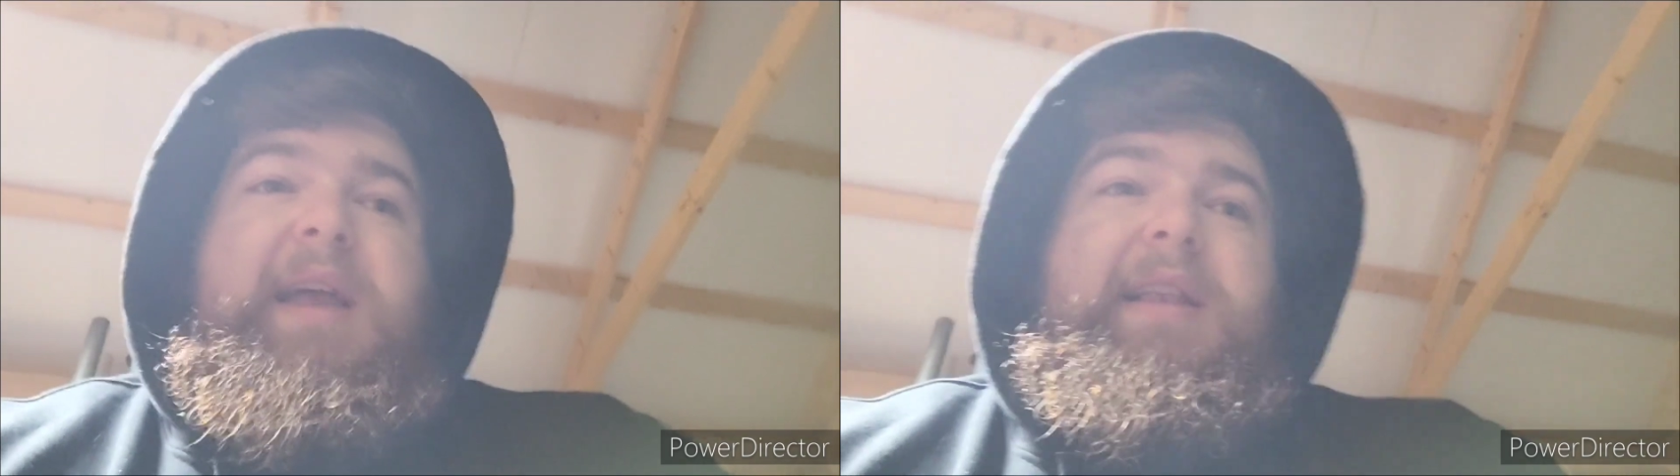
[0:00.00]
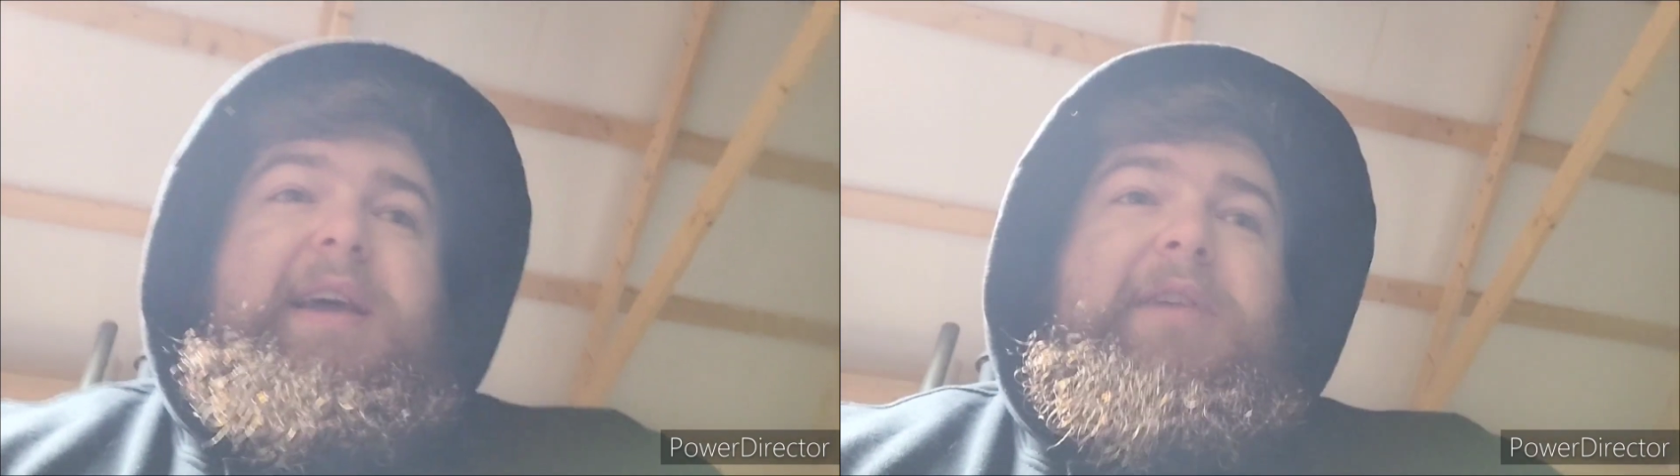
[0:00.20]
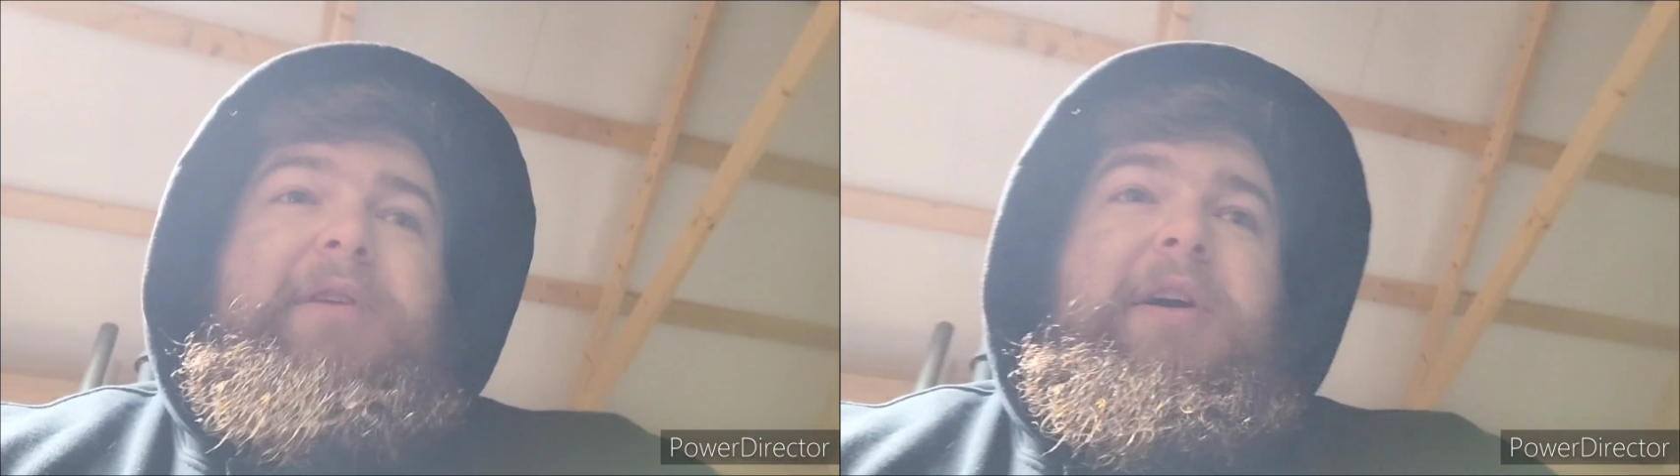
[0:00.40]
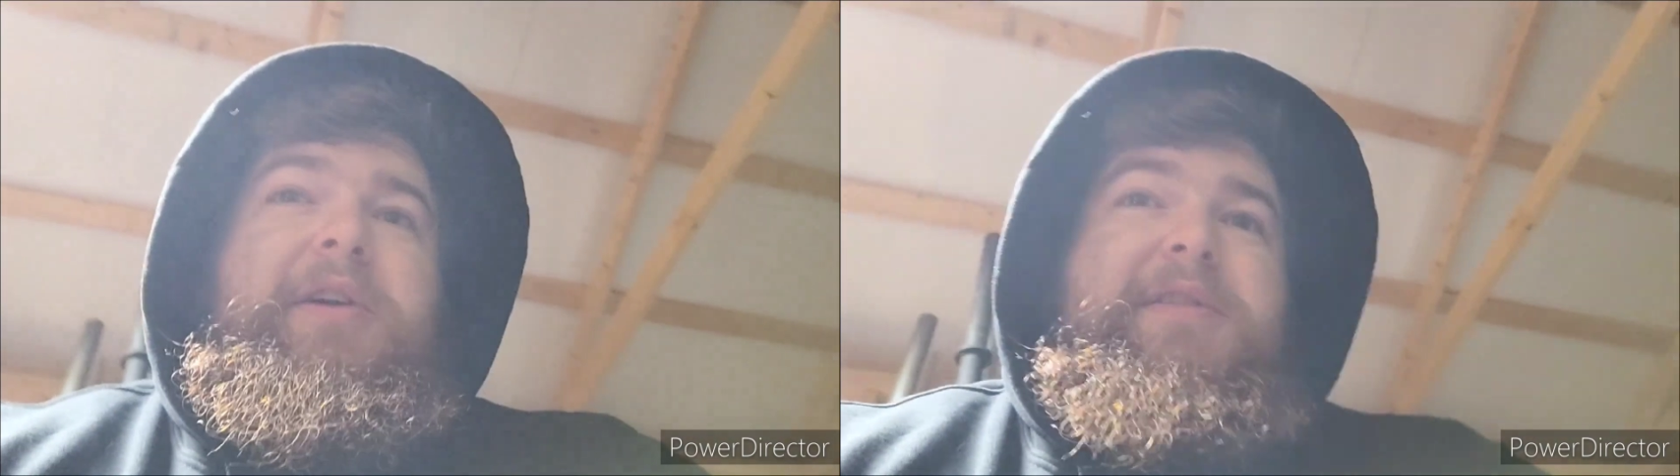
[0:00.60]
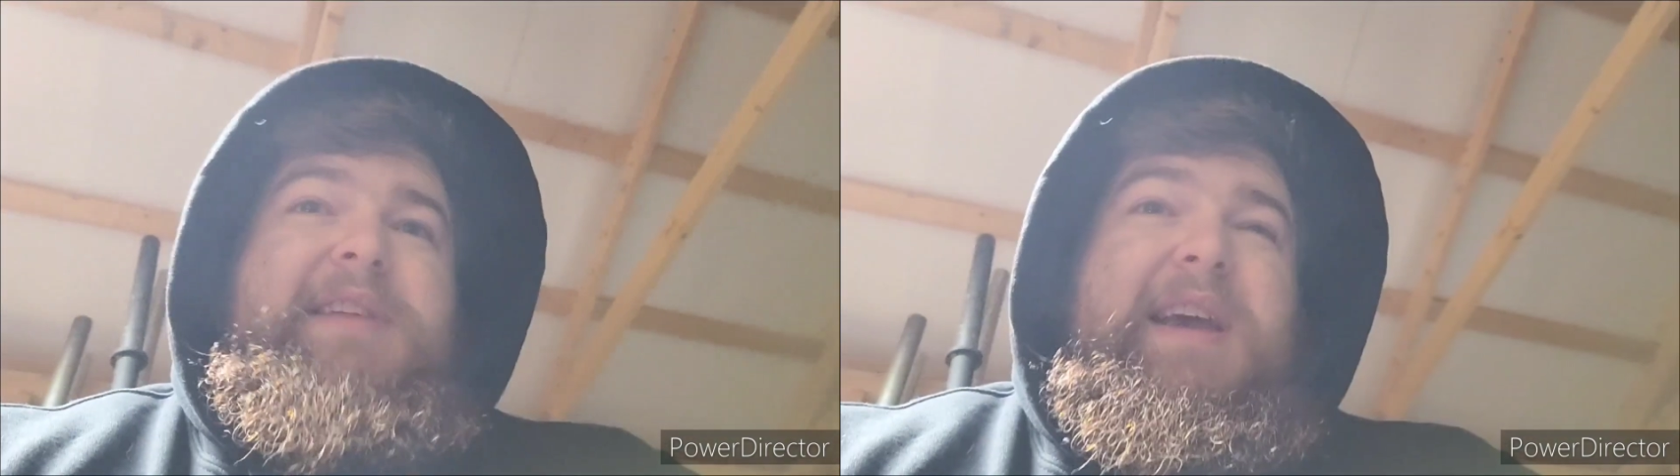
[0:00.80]
pendlay
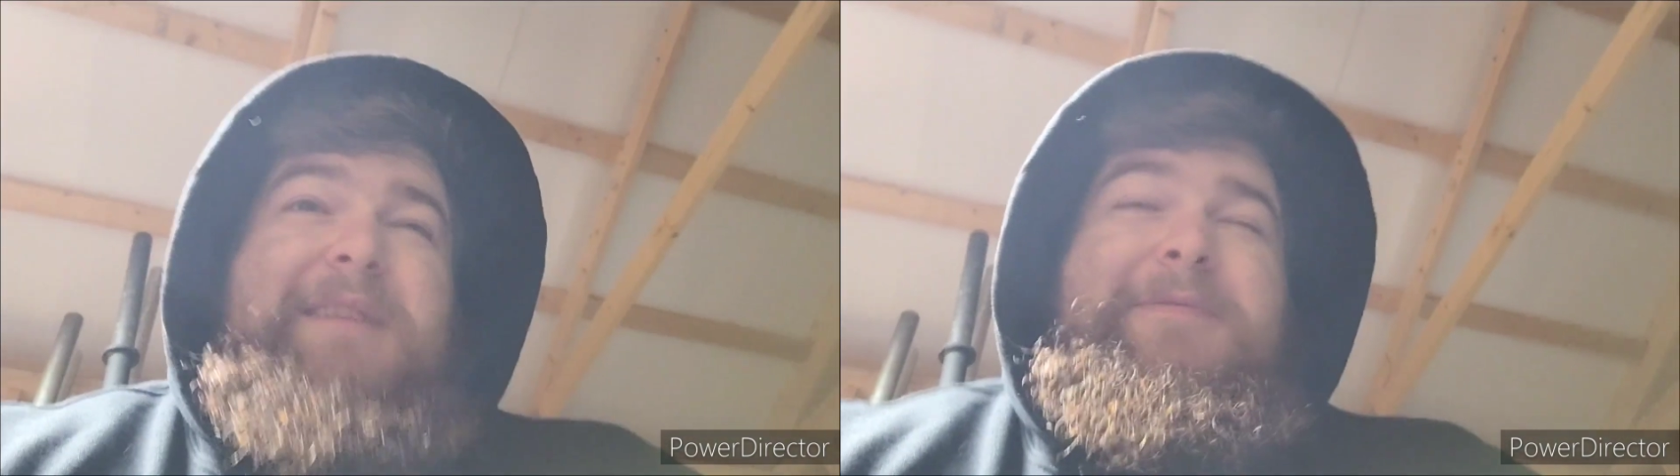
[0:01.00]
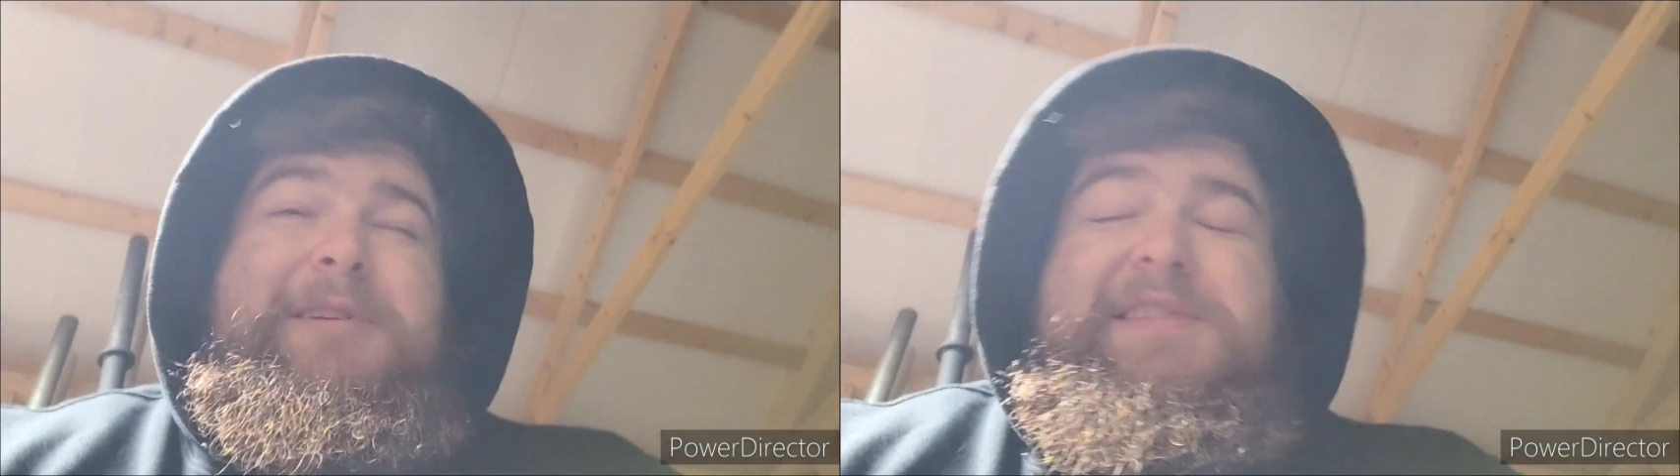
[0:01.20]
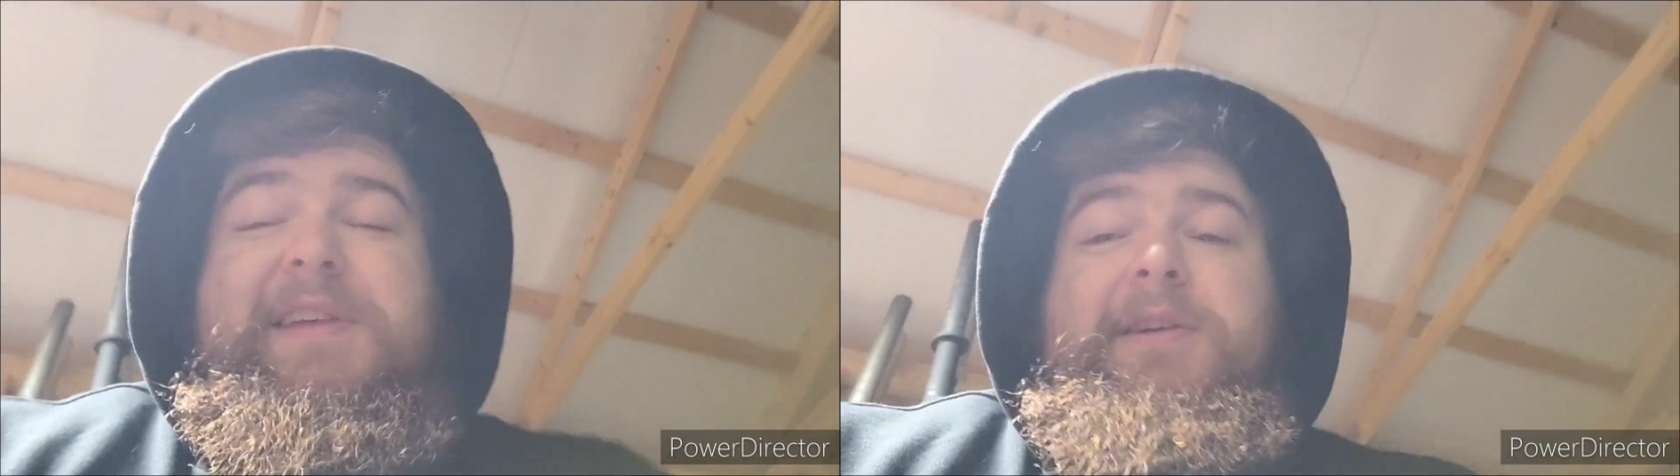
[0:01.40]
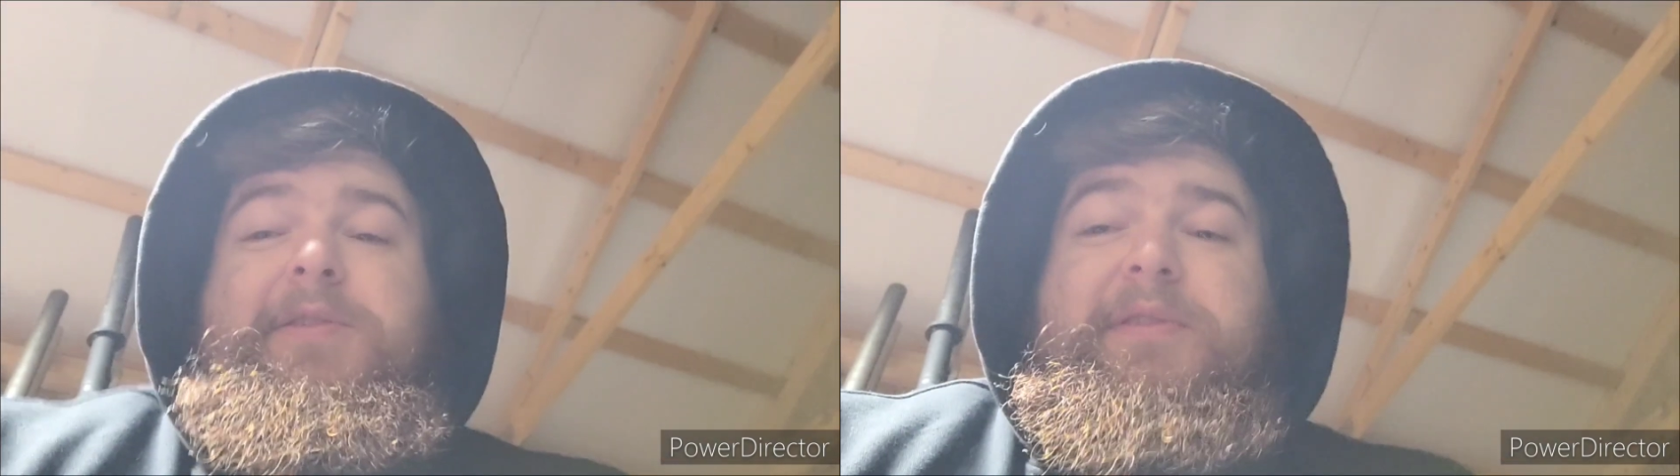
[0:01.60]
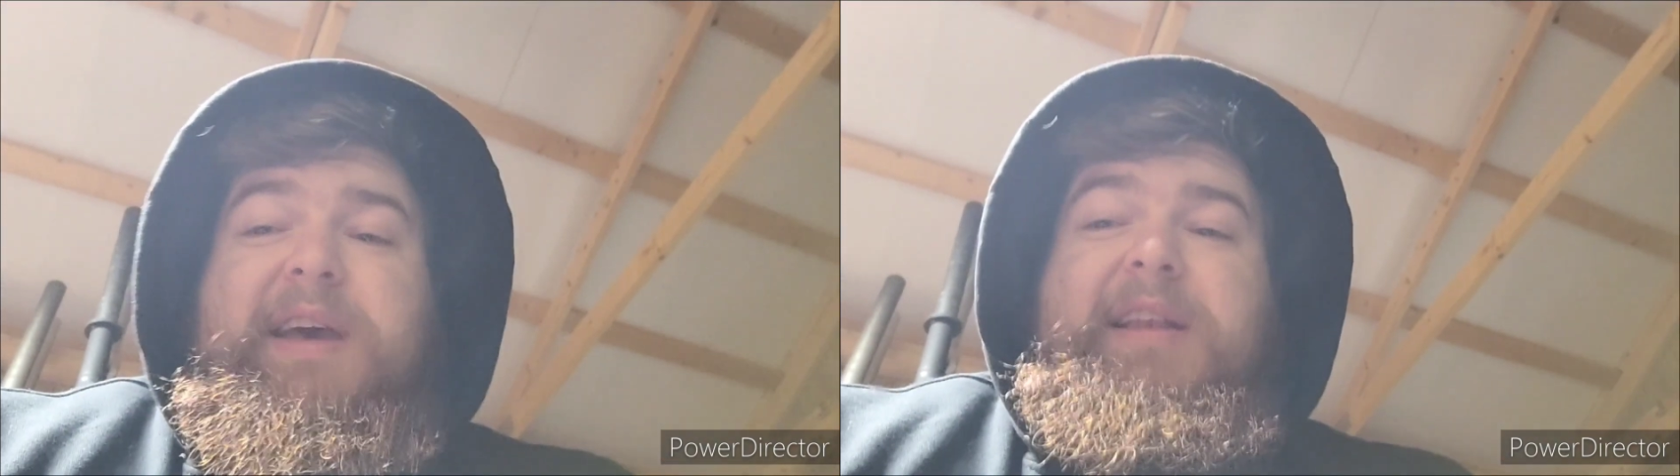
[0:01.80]
rows every
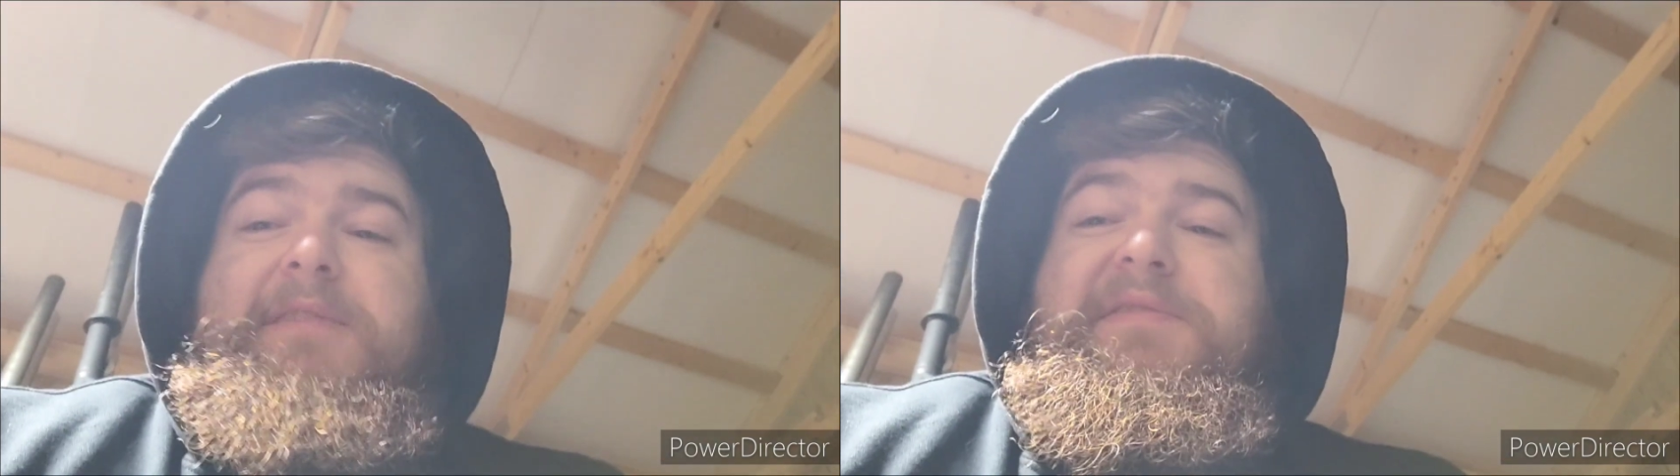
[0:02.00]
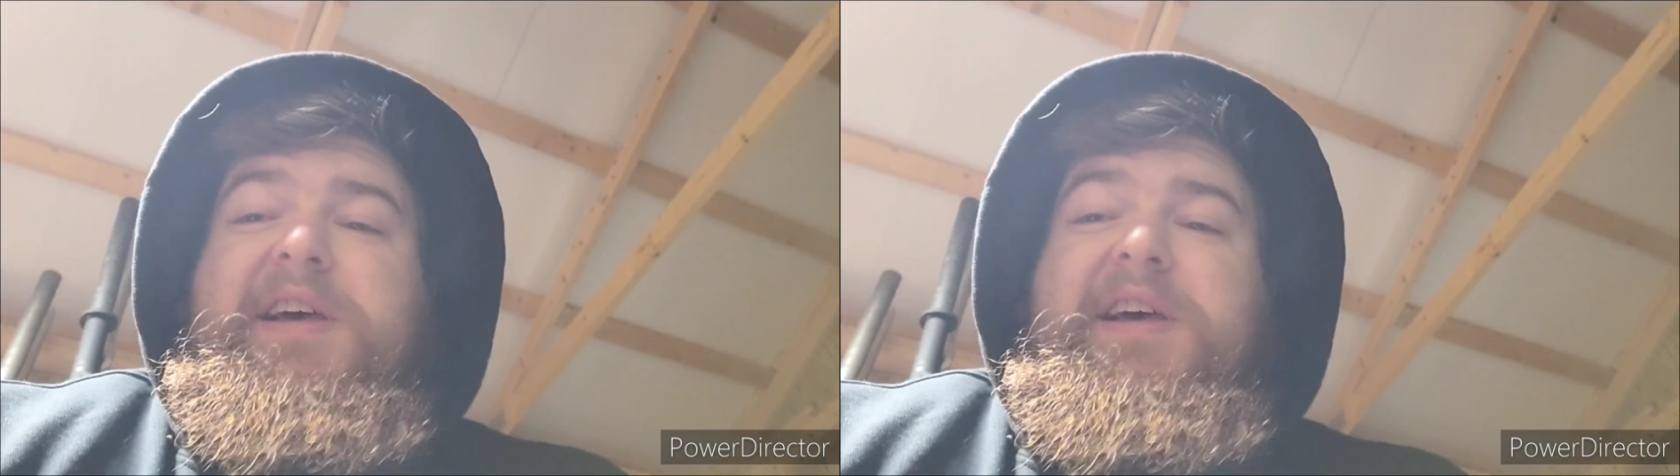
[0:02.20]
single deadlift